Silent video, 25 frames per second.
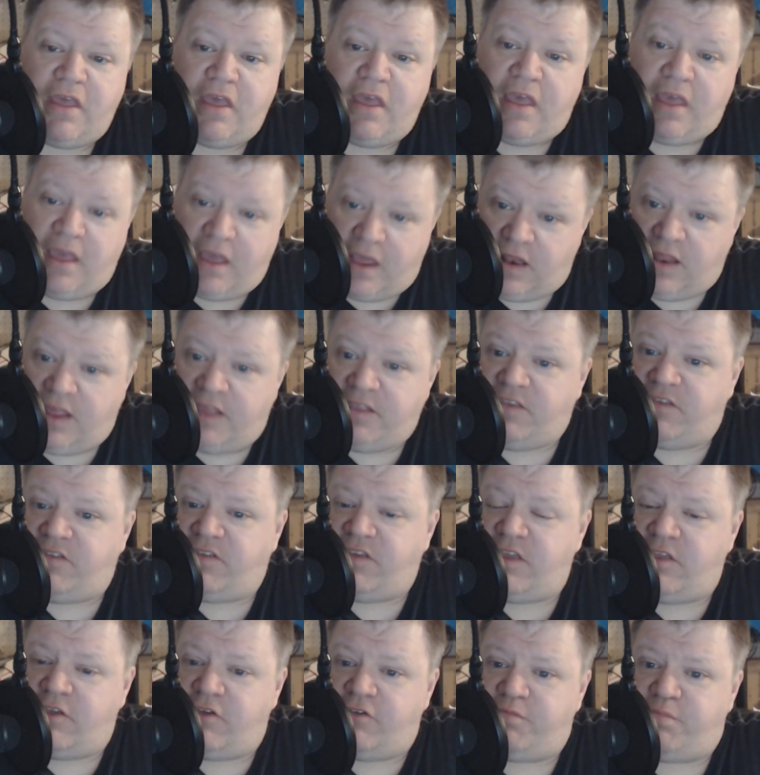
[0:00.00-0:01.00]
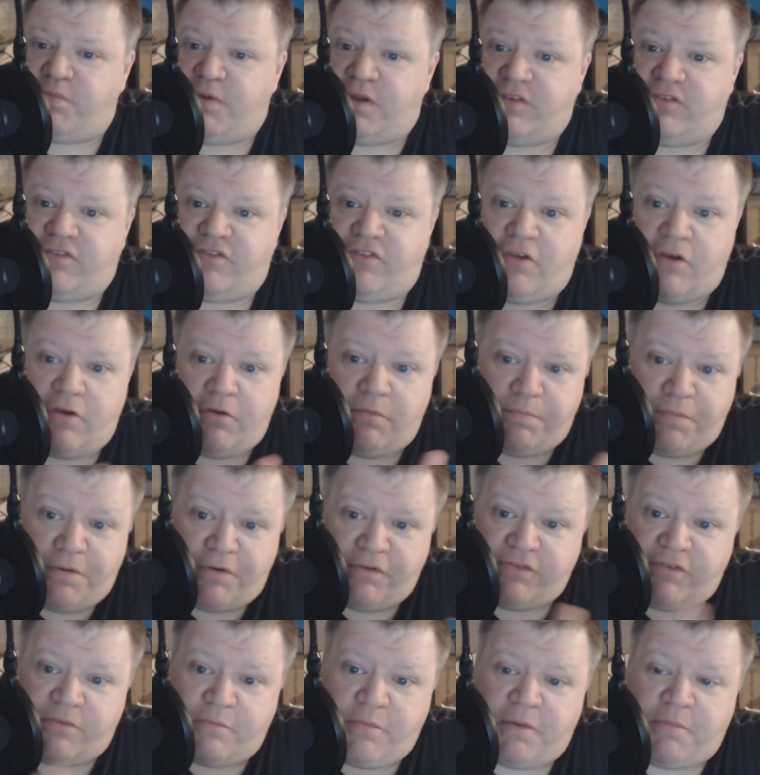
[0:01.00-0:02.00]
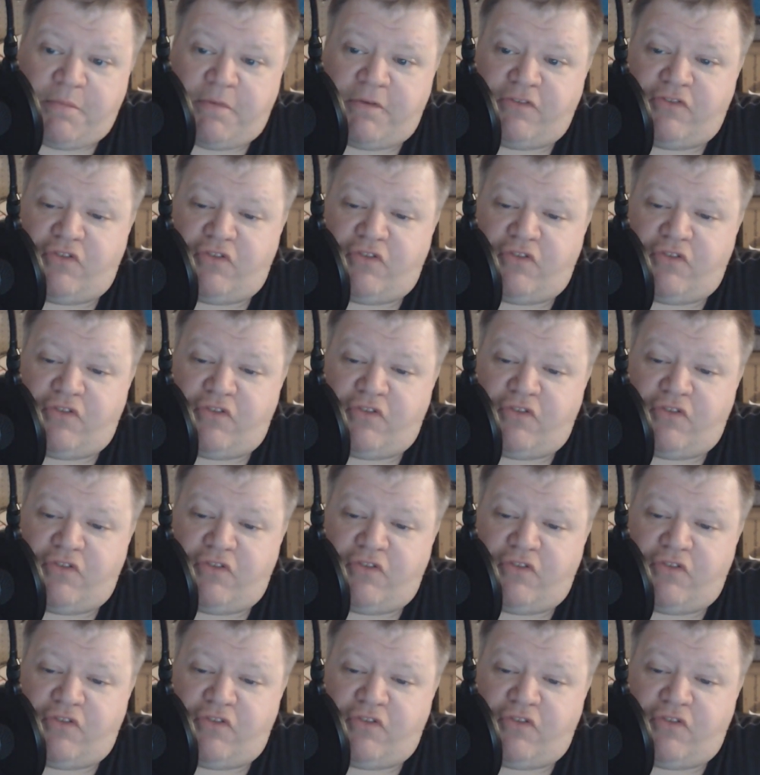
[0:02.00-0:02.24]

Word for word: I like to see those prints, so post them up on